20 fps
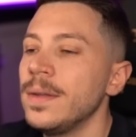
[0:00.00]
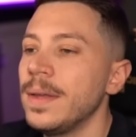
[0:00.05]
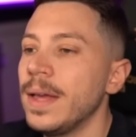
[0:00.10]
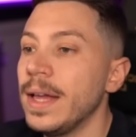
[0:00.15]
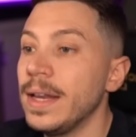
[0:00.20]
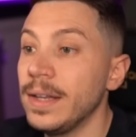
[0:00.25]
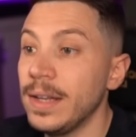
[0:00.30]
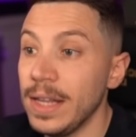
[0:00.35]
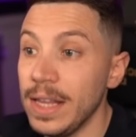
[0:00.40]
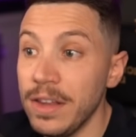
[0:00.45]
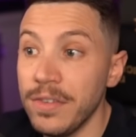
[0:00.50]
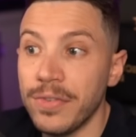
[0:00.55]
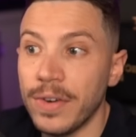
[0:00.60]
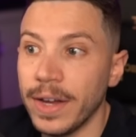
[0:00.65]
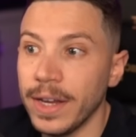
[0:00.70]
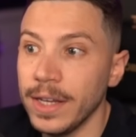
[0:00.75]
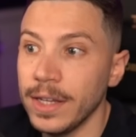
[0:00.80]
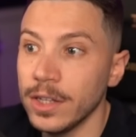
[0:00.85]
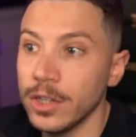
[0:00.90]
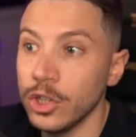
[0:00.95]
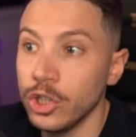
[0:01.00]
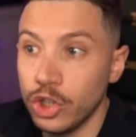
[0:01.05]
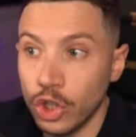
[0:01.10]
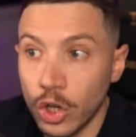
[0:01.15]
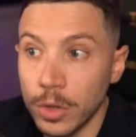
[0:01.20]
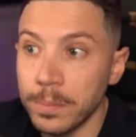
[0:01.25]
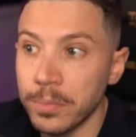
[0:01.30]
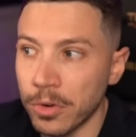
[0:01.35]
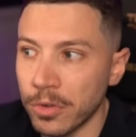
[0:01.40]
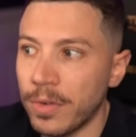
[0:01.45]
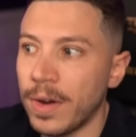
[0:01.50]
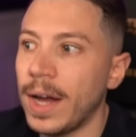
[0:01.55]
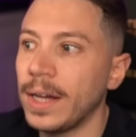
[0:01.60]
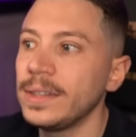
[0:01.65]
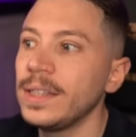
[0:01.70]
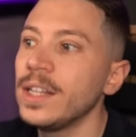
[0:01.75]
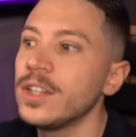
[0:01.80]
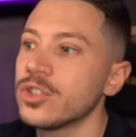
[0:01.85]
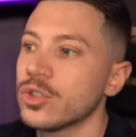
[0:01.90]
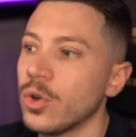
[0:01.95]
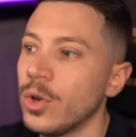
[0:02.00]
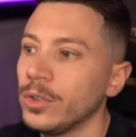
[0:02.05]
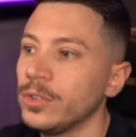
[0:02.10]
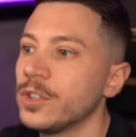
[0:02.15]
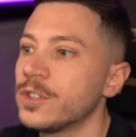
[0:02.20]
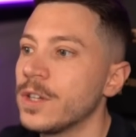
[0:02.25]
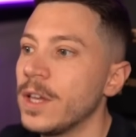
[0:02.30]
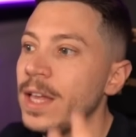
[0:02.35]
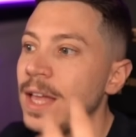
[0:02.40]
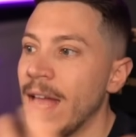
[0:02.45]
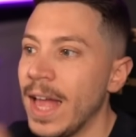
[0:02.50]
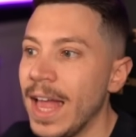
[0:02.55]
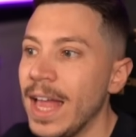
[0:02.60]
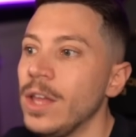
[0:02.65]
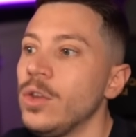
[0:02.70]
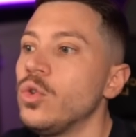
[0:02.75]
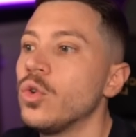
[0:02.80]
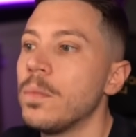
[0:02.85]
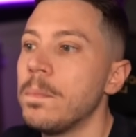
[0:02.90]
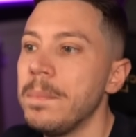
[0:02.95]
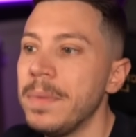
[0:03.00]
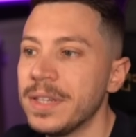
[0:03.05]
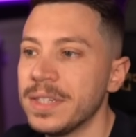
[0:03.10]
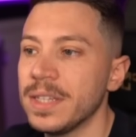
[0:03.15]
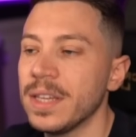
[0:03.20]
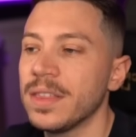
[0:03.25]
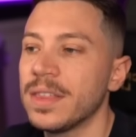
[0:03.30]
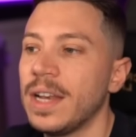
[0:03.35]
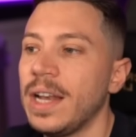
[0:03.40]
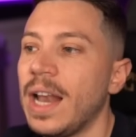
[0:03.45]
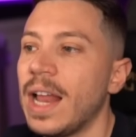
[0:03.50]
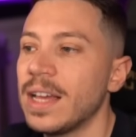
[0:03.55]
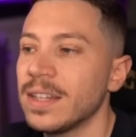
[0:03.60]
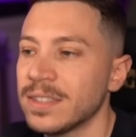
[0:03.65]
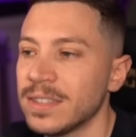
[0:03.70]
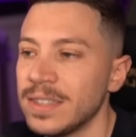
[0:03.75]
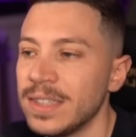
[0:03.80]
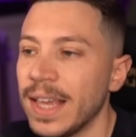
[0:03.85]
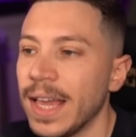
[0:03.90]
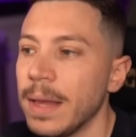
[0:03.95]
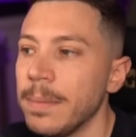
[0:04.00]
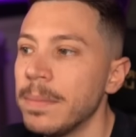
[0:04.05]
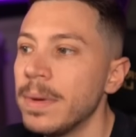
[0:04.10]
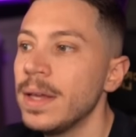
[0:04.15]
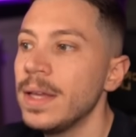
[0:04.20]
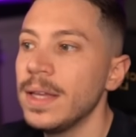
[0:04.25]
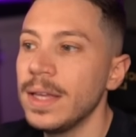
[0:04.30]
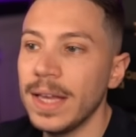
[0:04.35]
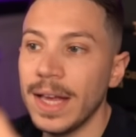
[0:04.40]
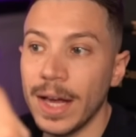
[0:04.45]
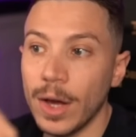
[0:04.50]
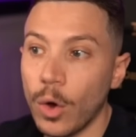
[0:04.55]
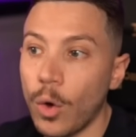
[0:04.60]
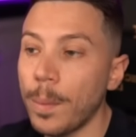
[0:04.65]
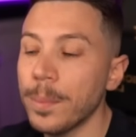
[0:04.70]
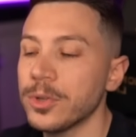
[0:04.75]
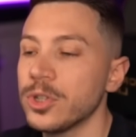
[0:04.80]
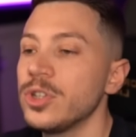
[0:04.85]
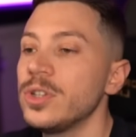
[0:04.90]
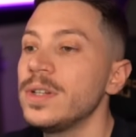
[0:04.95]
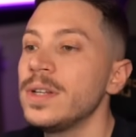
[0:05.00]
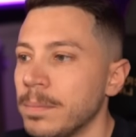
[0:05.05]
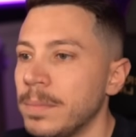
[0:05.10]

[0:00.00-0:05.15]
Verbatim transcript: And if I don't provide it, it's going to say, hey, you're missing the last name uh, option.